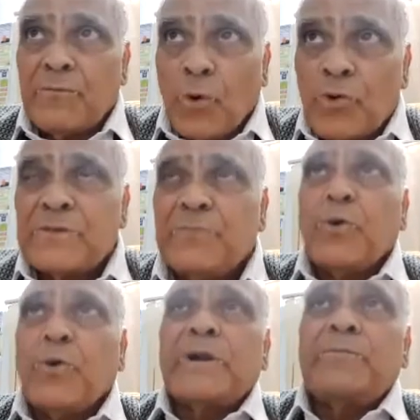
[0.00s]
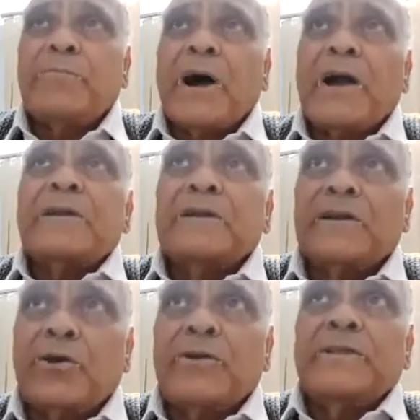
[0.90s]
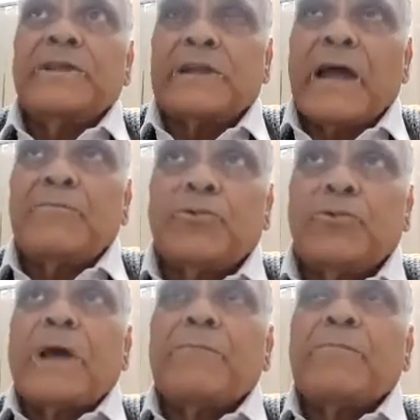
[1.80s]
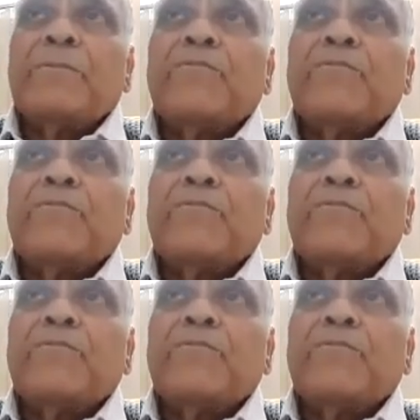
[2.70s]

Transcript: most important part in curing the type 2 diabetes.